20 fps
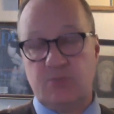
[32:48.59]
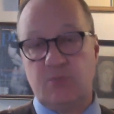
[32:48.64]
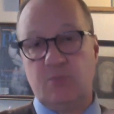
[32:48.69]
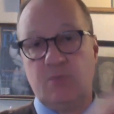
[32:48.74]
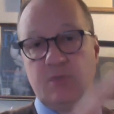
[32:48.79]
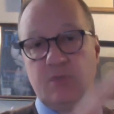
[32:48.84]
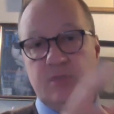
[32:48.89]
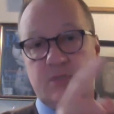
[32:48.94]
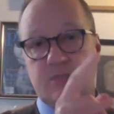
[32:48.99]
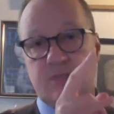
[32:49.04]
We
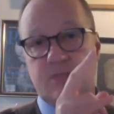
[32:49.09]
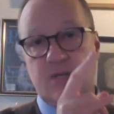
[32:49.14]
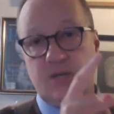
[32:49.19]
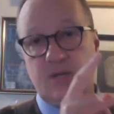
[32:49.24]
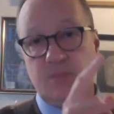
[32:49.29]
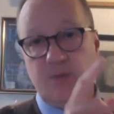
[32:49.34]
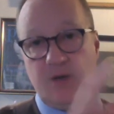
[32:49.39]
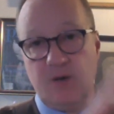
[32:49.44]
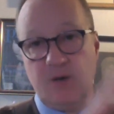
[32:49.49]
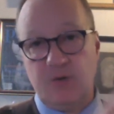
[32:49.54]
want the
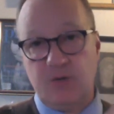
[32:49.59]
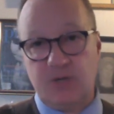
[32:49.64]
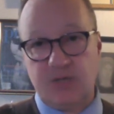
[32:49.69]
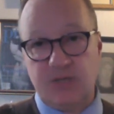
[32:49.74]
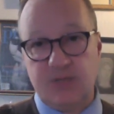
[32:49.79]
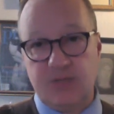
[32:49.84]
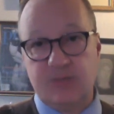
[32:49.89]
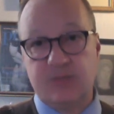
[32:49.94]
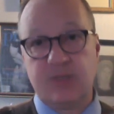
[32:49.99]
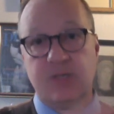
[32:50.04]
Italian
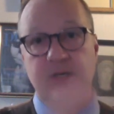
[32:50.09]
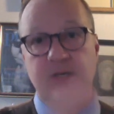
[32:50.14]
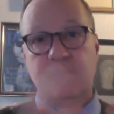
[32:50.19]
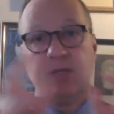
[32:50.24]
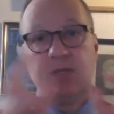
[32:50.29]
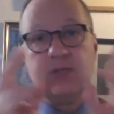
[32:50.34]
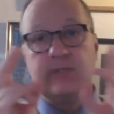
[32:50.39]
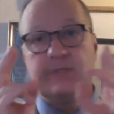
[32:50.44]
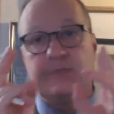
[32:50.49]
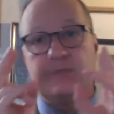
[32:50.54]
Americans,
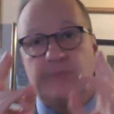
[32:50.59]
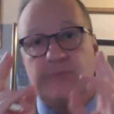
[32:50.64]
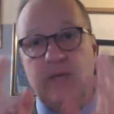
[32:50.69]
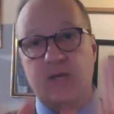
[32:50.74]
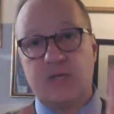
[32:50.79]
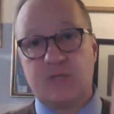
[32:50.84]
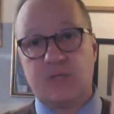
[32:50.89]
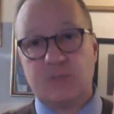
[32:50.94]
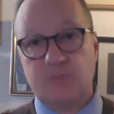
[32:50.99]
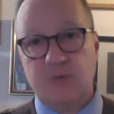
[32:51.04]

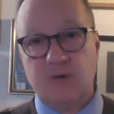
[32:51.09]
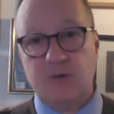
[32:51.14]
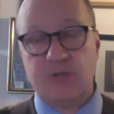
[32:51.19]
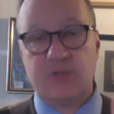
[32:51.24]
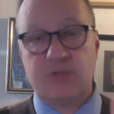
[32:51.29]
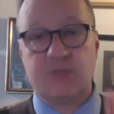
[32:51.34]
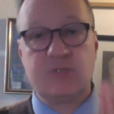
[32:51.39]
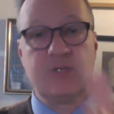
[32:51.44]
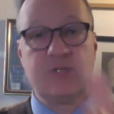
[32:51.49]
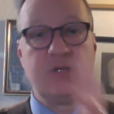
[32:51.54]
Spanish
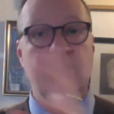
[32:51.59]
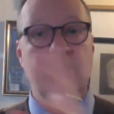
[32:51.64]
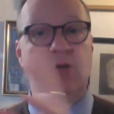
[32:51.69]
Americans,